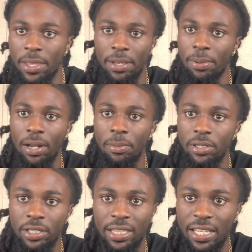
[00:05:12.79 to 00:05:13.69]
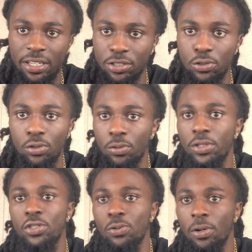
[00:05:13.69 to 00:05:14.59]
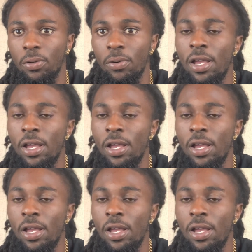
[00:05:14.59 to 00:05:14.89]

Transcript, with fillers: and probably a thing or two of what you want.